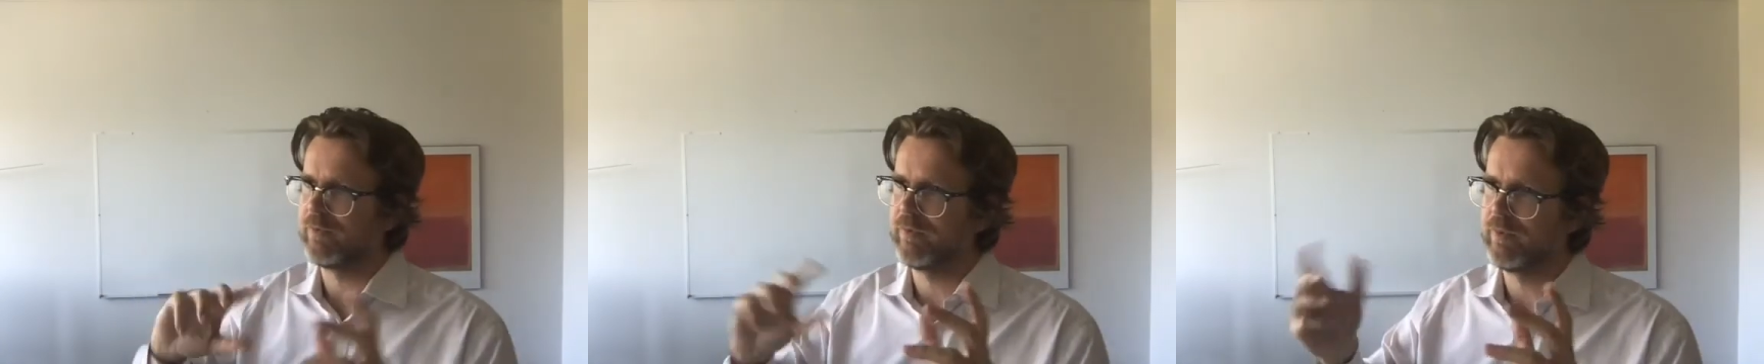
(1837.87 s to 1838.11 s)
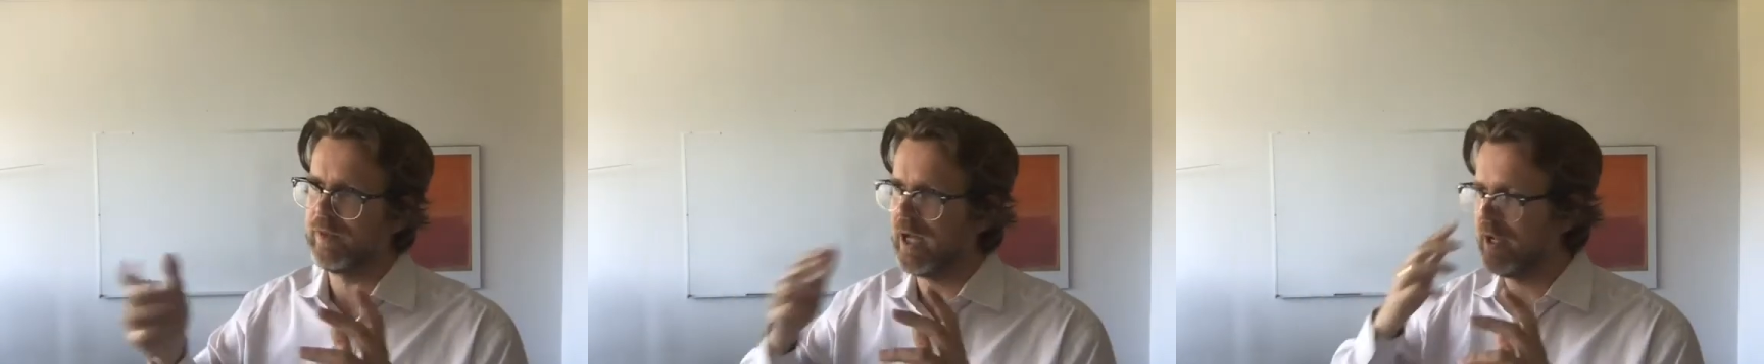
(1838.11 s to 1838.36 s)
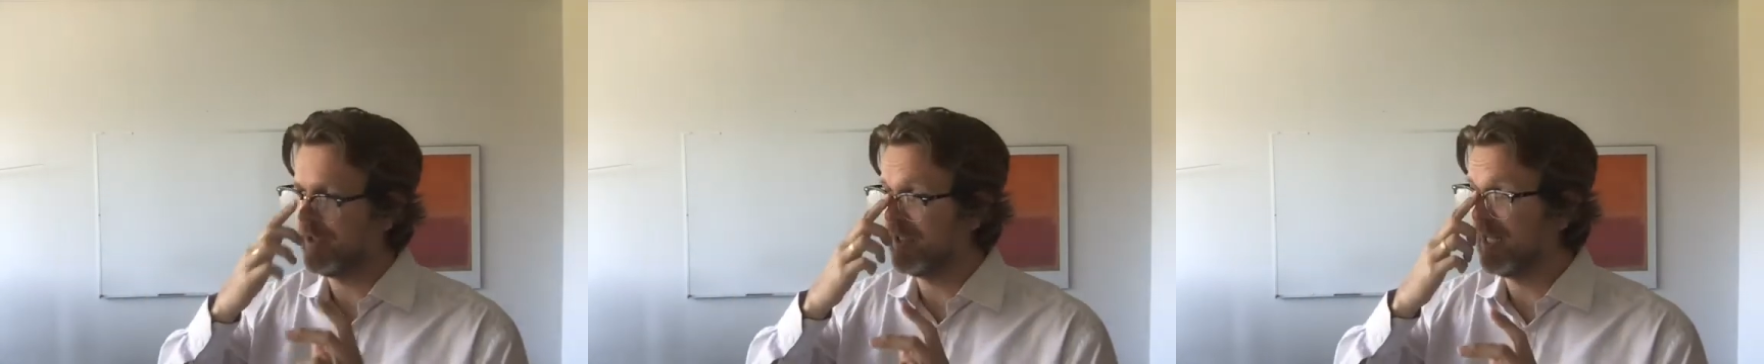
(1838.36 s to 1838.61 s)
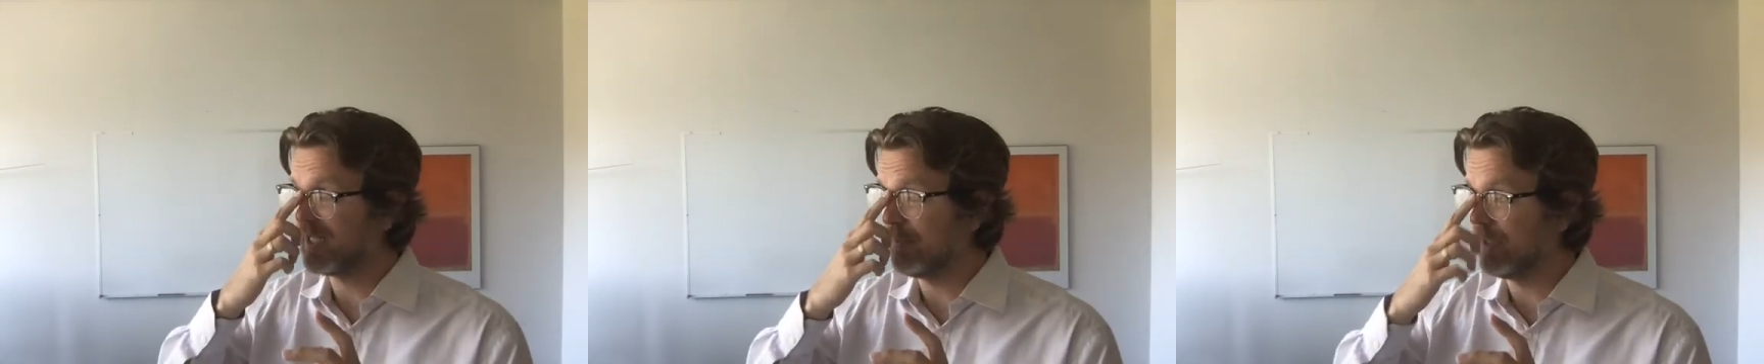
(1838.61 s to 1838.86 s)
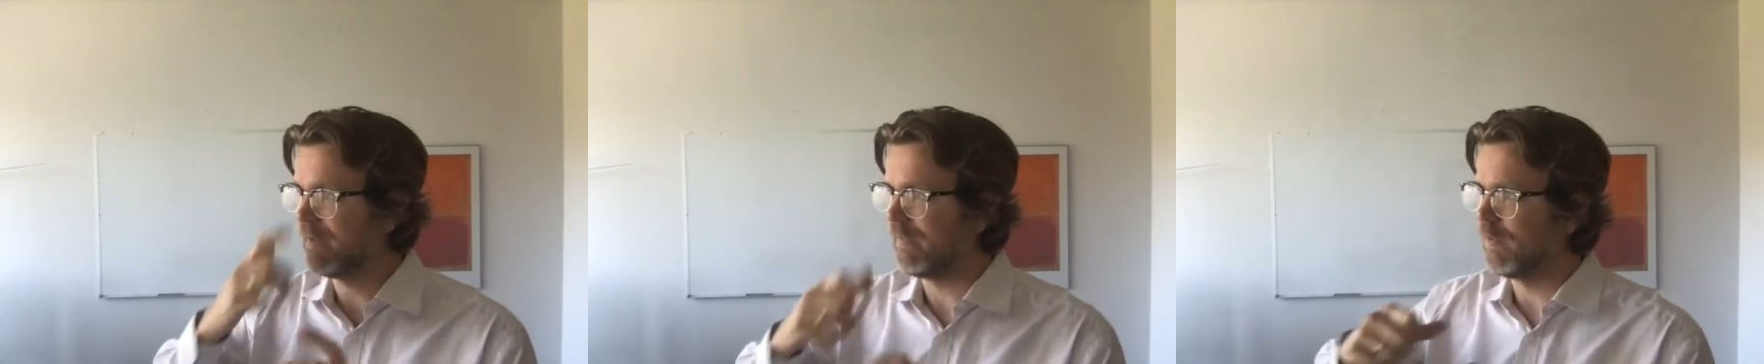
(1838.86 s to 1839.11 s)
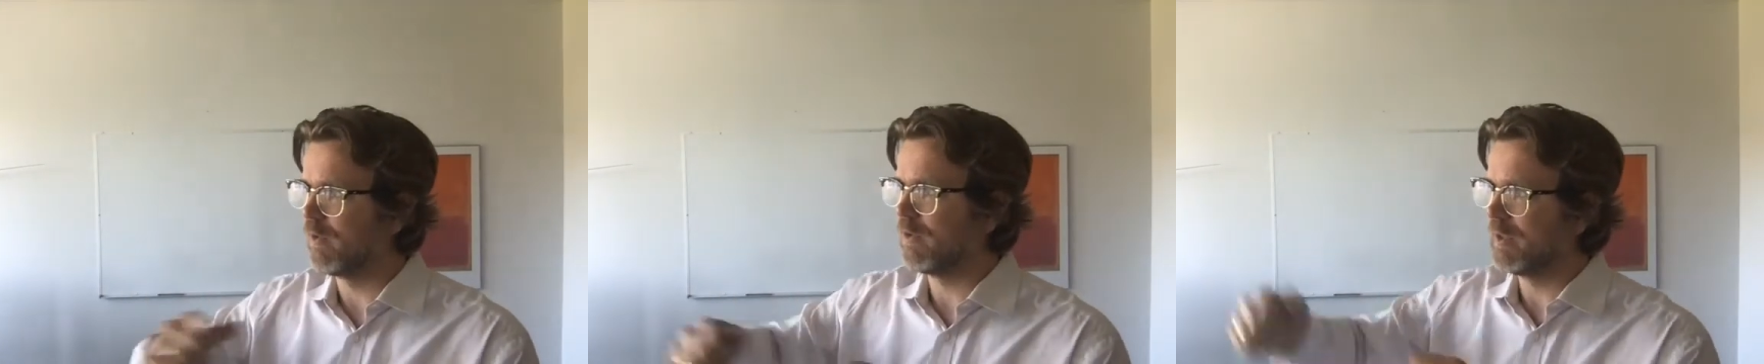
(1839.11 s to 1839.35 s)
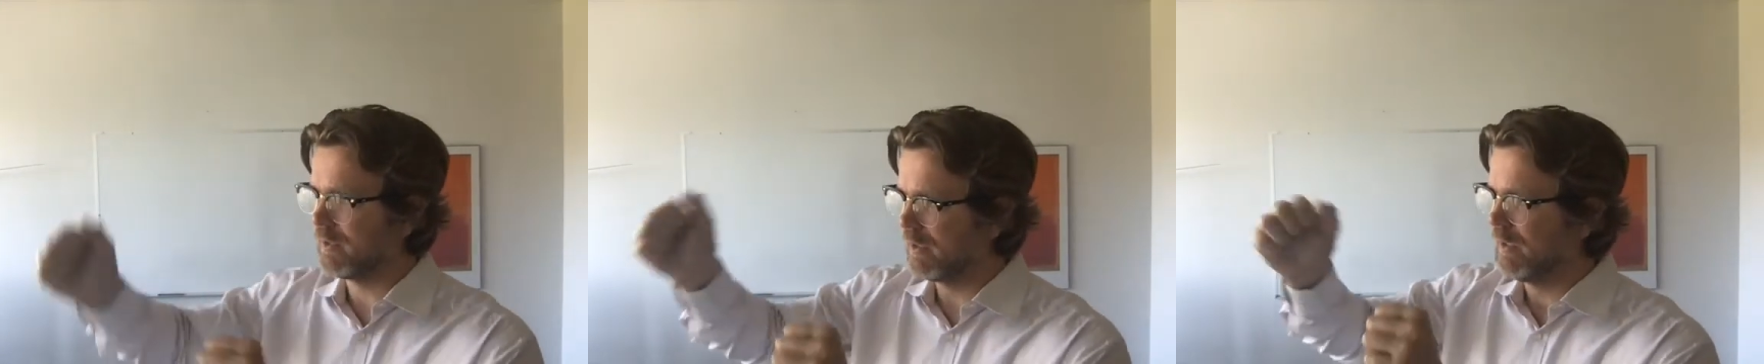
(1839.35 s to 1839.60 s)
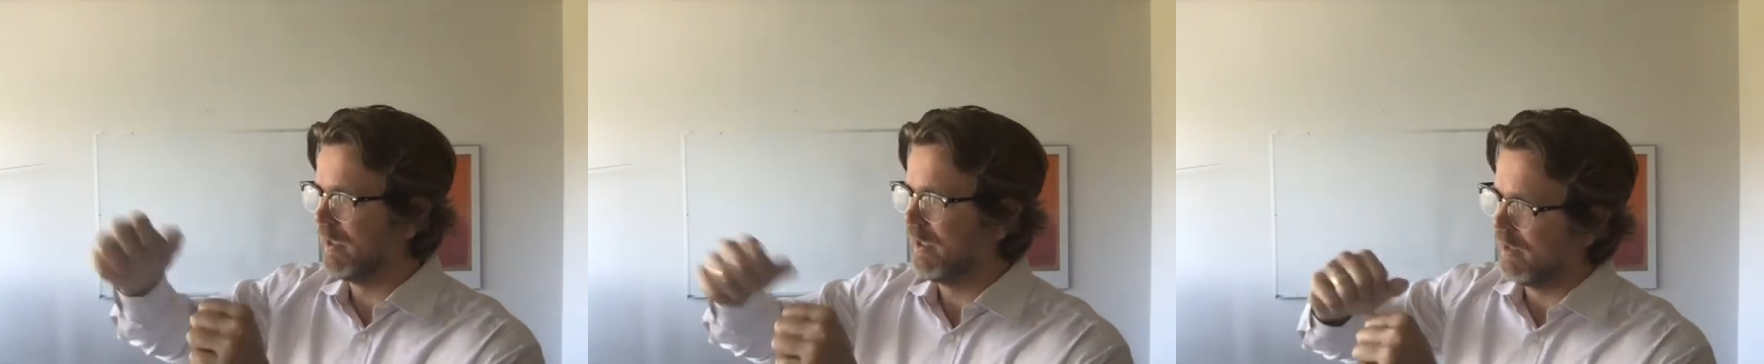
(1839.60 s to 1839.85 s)
the onion as a metaphor is
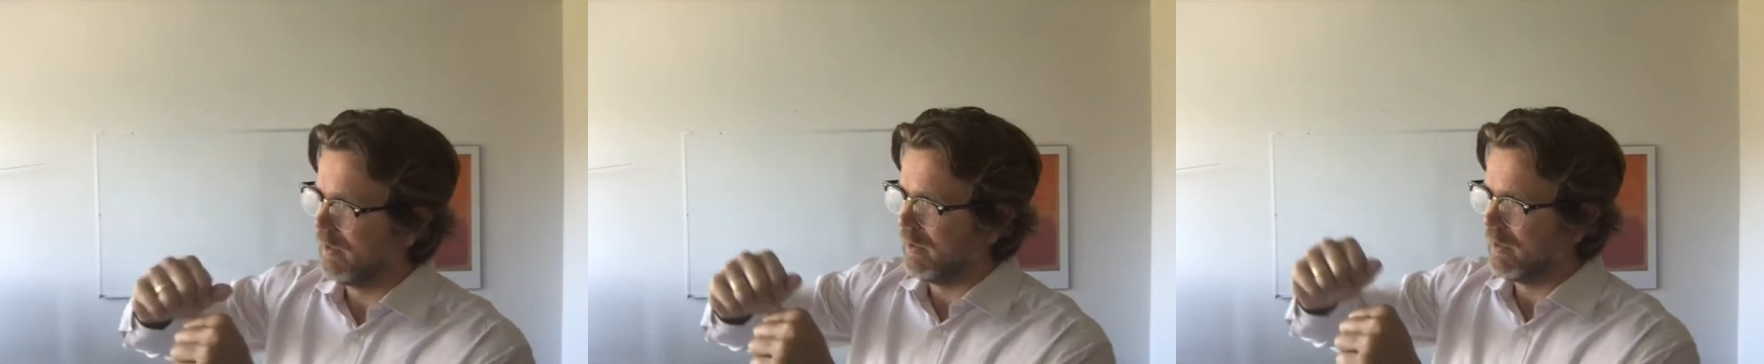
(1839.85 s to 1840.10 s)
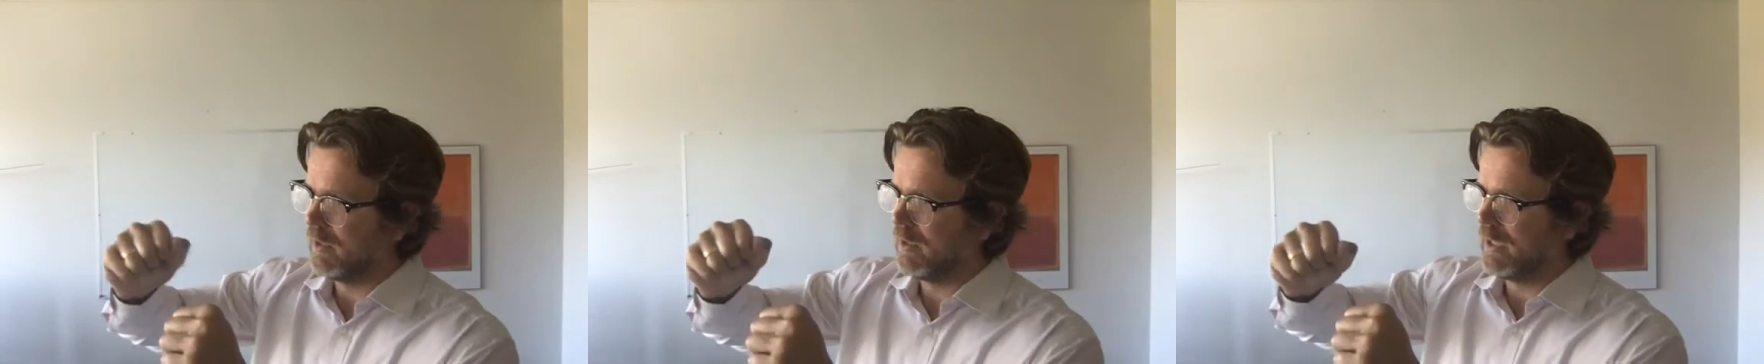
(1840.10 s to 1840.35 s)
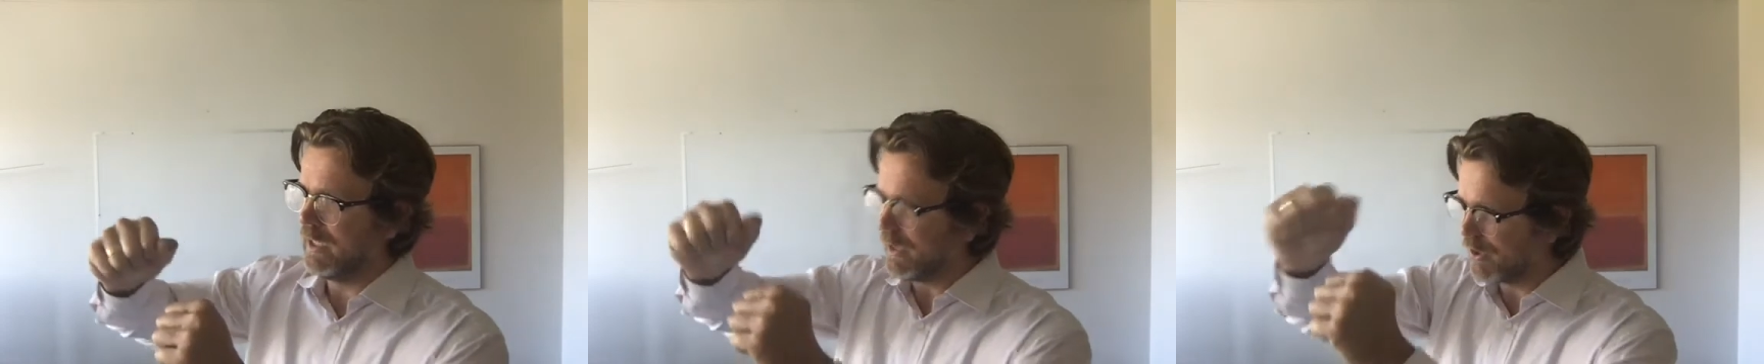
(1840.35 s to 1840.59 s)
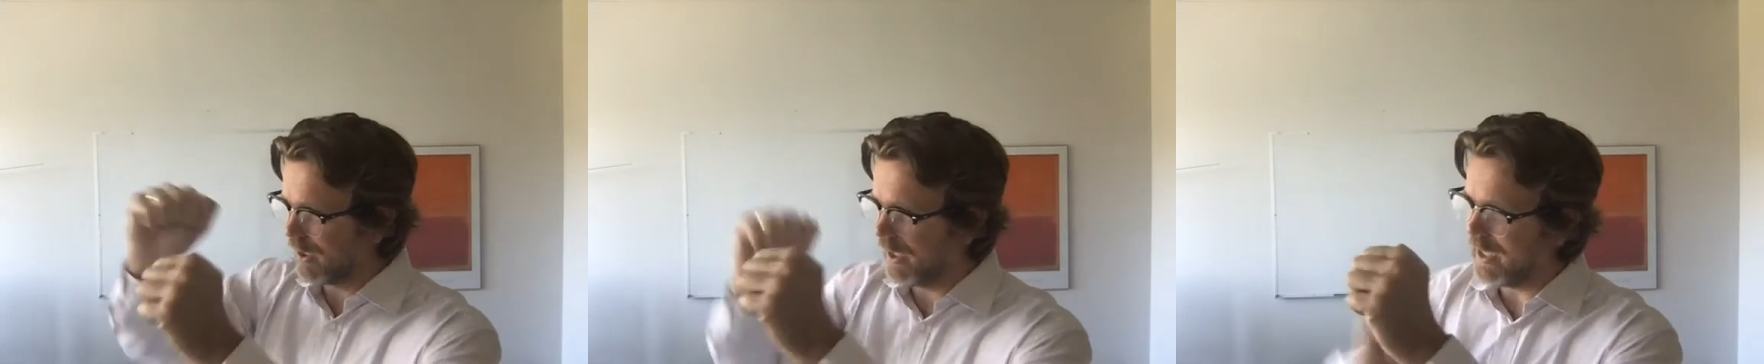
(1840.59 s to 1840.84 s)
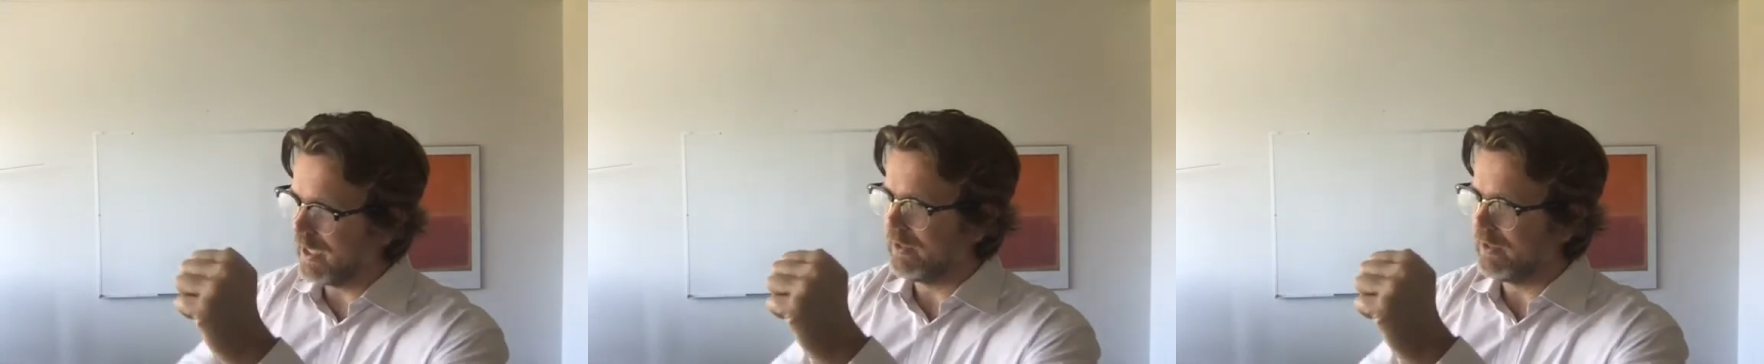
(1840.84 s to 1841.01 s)
that each layer